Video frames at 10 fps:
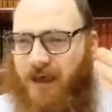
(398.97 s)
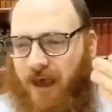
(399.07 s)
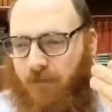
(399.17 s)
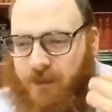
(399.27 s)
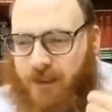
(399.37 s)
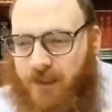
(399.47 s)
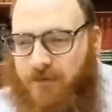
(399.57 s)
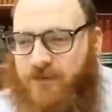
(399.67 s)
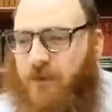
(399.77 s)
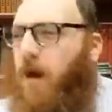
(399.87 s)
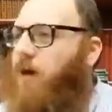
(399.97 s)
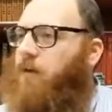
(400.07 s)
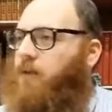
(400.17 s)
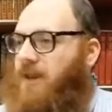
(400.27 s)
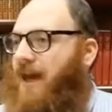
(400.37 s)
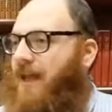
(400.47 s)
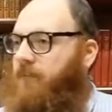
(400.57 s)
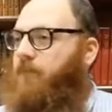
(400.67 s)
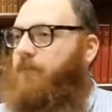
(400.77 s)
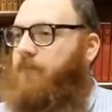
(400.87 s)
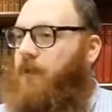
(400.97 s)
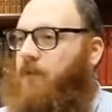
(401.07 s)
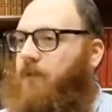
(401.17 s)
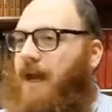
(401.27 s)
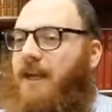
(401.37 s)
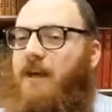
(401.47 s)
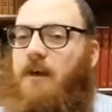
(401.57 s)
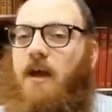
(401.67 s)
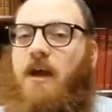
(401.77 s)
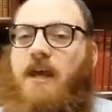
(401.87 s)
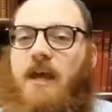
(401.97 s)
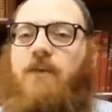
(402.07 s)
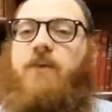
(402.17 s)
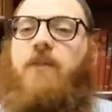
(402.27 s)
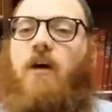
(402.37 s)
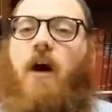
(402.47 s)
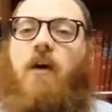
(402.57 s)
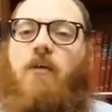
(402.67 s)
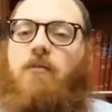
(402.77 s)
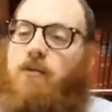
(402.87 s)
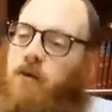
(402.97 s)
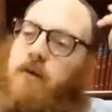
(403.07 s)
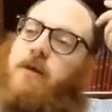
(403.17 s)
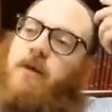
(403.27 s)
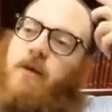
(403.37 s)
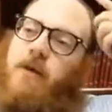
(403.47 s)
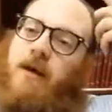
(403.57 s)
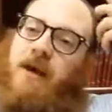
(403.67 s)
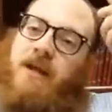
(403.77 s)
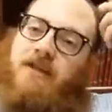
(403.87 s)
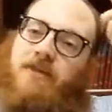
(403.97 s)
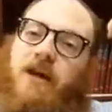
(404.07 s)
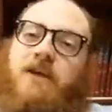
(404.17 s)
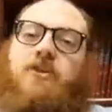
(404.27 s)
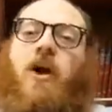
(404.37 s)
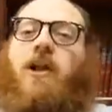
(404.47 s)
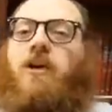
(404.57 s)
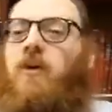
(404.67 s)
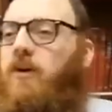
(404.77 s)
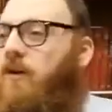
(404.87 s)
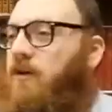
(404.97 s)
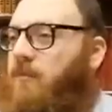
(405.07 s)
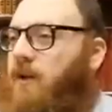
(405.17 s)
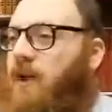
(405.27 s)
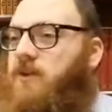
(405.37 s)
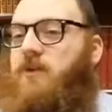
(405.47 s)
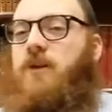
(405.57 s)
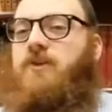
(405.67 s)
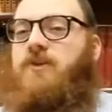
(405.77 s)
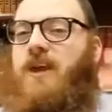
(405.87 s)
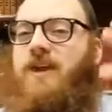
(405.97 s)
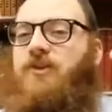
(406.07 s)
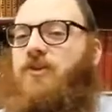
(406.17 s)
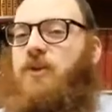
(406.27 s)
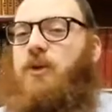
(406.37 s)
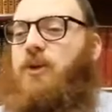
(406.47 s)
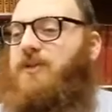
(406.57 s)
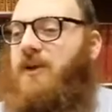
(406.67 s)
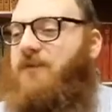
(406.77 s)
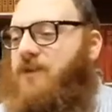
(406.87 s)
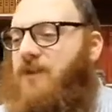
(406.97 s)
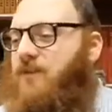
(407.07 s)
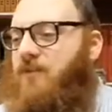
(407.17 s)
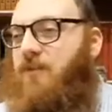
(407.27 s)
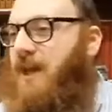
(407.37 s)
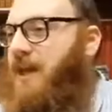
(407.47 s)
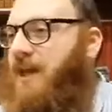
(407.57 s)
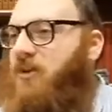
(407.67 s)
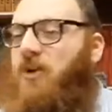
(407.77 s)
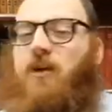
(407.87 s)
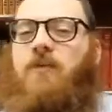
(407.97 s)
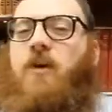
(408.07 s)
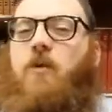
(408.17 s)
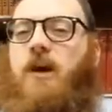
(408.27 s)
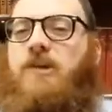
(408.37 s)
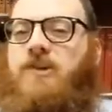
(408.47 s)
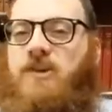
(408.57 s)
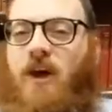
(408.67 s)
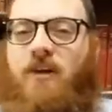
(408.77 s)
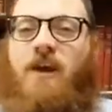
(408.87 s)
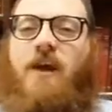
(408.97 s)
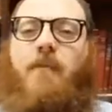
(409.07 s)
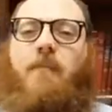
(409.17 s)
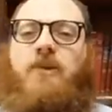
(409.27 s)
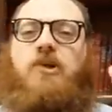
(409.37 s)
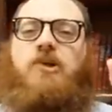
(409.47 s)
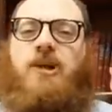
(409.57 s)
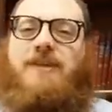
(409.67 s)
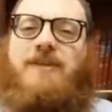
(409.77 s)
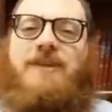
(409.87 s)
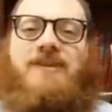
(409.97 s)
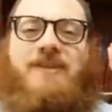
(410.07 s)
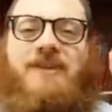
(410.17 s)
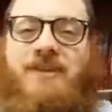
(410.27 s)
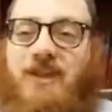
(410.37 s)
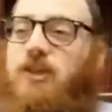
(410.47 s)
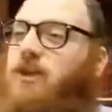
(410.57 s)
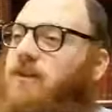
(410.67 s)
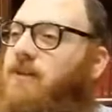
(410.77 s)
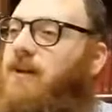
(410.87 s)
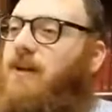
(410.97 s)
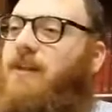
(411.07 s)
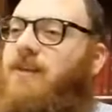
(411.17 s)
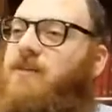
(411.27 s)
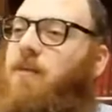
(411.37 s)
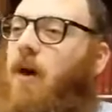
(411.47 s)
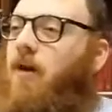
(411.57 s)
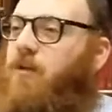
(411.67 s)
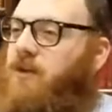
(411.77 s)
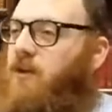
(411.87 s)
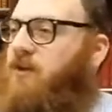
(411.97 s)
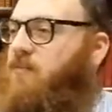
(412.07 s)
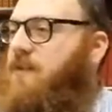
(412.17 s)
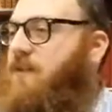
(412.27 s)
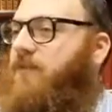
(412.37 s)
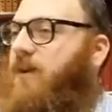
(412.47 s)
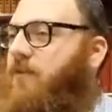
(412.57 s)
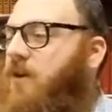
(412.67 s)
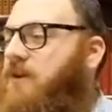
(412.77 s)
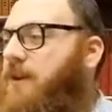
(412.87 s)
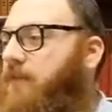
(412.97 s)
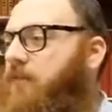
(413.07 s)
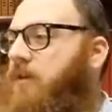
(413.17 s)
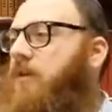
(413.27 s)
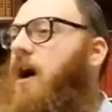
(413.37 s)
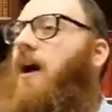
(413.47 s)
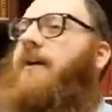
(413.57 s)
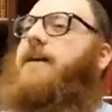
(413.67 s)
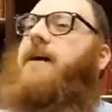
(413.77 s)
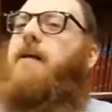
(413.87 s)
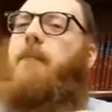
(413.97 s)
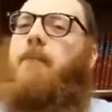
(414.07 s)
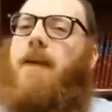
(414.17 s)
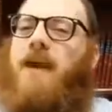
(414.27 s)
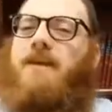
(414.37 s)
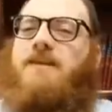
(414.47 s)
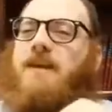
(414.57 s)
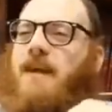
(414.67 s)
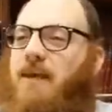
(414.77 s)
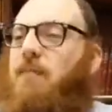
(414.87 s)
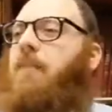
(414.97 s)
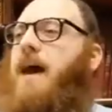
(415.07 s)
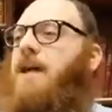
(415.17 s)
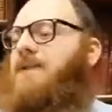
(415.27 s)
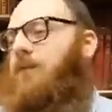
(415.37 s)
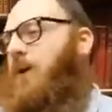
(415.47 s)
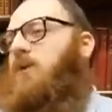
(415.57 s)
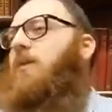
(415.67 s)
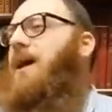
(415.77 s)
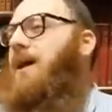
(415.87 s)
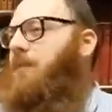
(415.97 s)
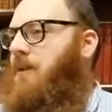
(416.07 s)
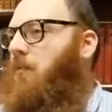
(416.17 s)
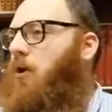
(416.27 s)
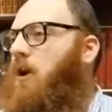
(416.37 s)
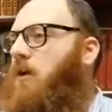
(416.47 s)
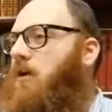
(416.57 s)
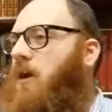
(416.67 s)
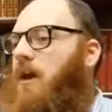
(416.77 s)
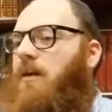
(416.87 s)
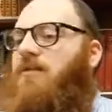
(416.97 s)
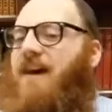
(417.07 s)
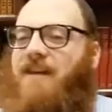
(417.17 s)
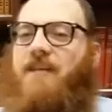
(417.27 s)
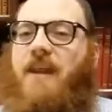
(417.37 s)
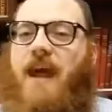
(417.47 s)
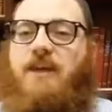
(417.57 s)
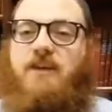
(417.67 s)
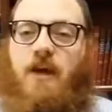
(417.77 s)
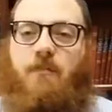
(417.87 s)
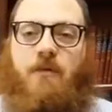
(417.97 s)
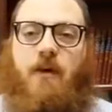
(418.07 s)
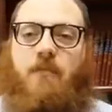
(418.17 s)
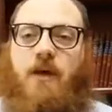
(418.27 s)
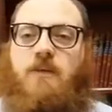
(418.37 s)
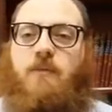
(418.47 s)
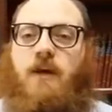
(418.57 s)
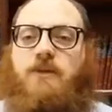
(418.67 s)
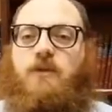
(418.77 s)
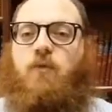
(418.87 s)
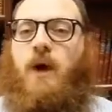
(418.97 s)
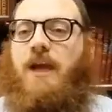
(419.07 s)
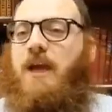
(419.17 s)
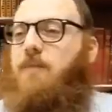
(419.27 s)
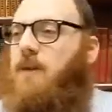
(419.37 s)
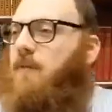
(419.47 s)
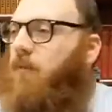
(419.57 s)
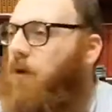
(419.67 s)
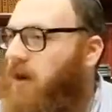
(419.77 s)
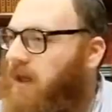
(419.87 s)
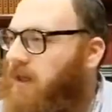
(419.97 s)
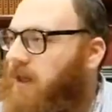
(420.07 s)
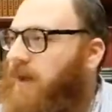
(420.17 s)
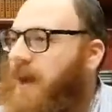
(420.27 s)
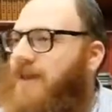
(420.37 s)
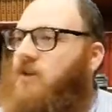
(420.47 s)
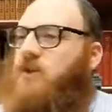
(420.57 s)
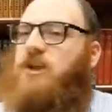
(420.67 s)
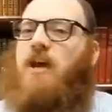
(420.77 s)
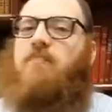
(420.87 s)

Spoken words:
I'm going to live tomorrow with that, right? Even though it's a very tall order, because you understand you're a totally self-centered being and you don't even know where to start. But just the decision that tomorrow is going to be different, I'm going to live with God, makes an impact for when you wake up in the morning. Then the next step, the Rebbe explains, you wake up in the morning and you say